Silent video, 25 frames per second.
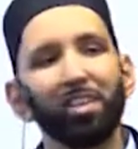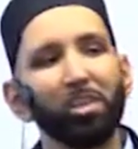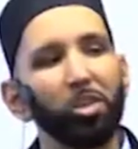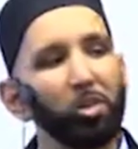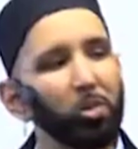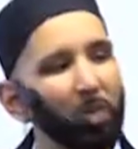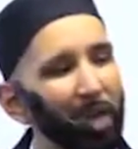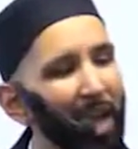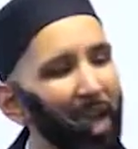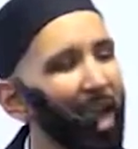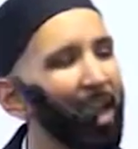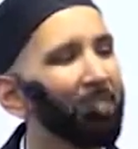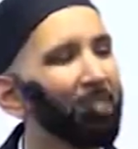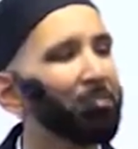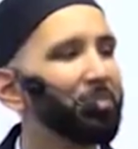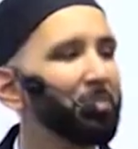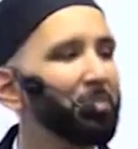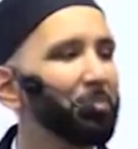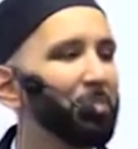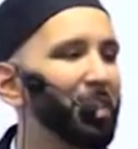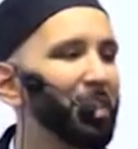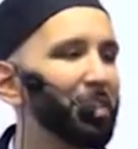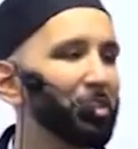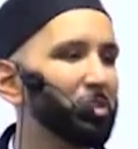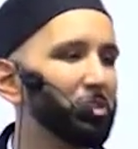you have
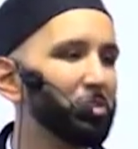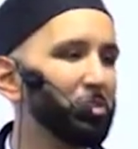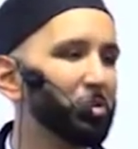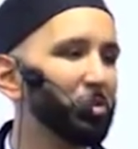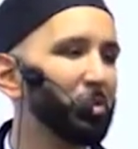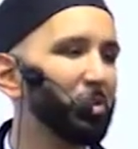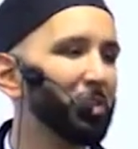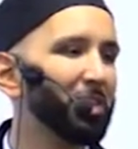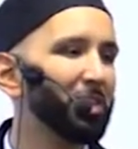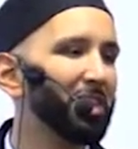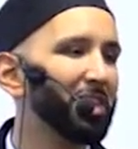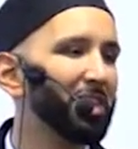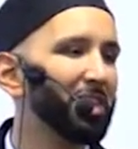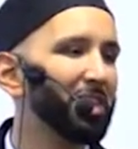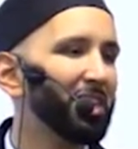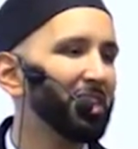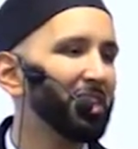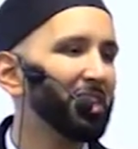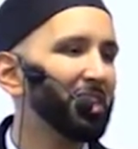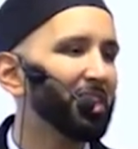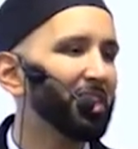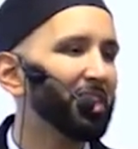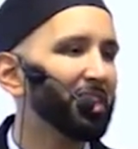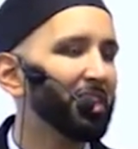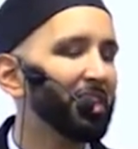to make sure
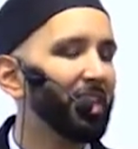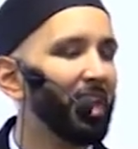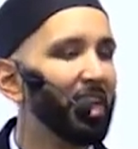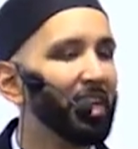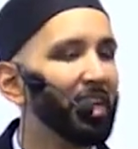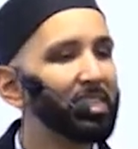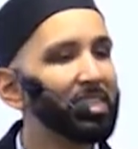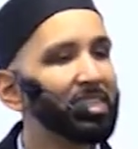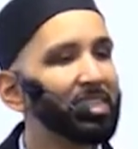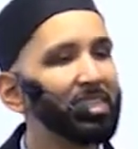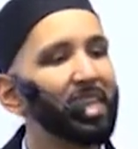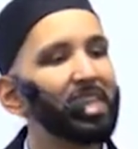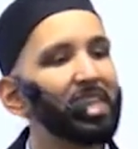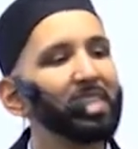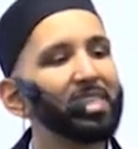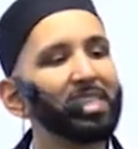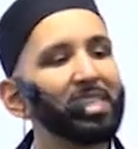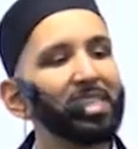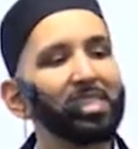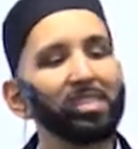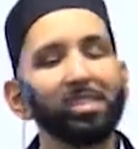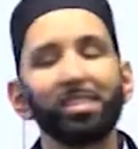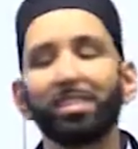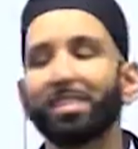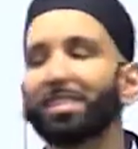that it stays
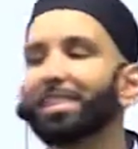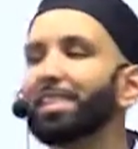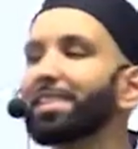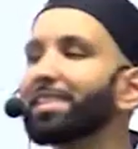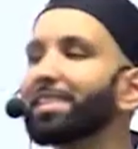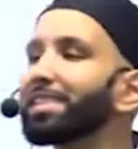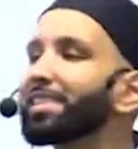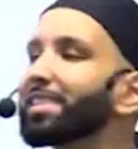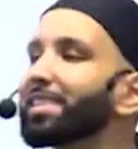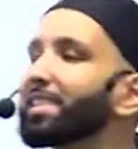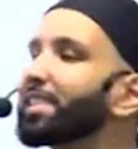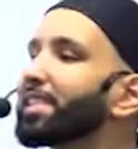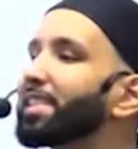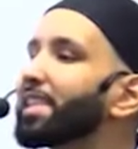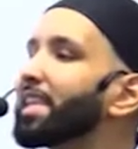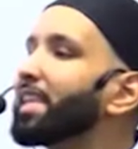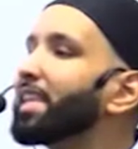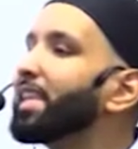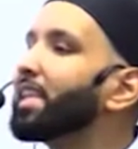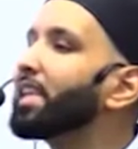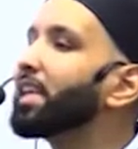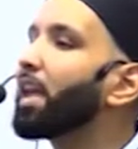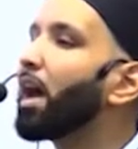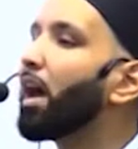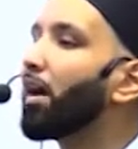consistent
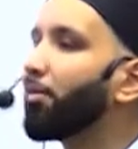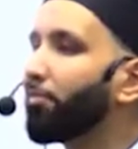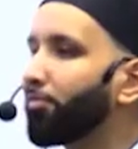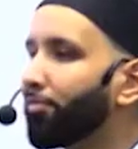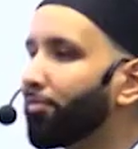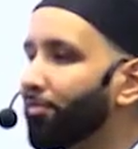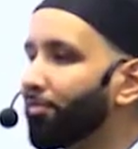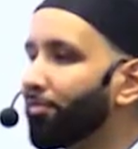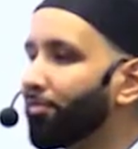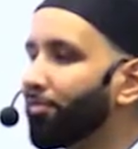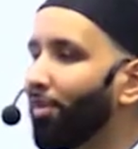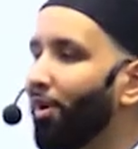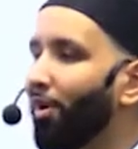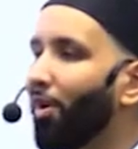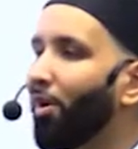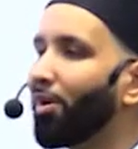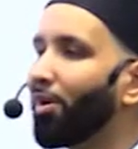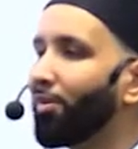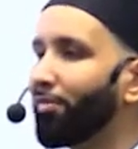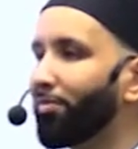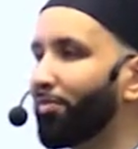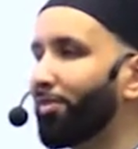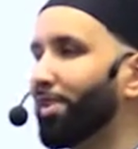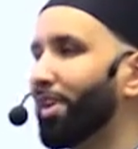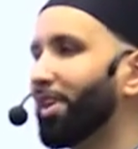enough
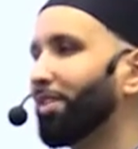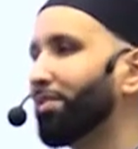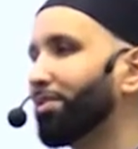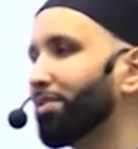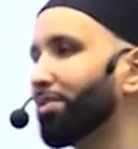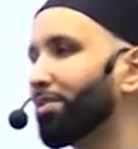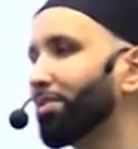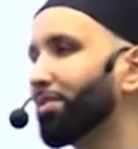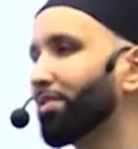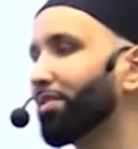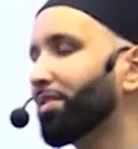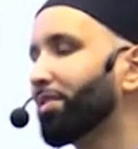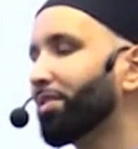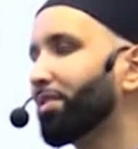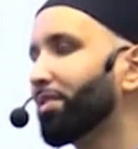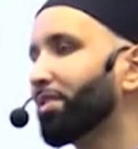on faith